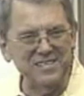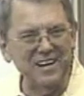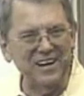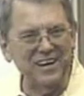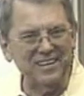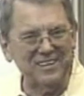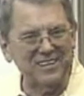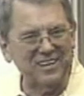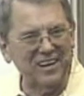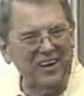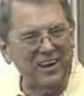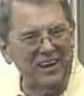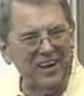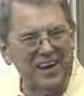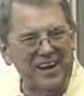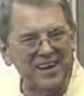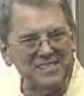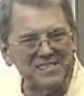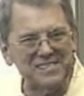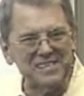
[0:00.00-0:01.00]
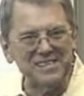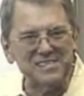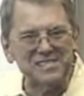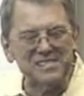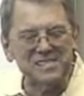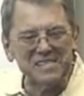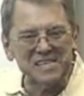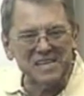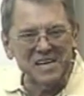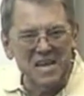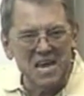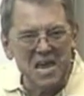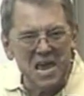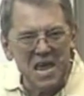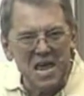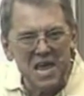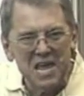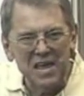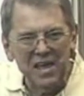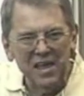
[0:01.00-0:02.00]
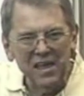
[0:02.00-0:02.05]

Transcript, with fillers: not the glassy sea.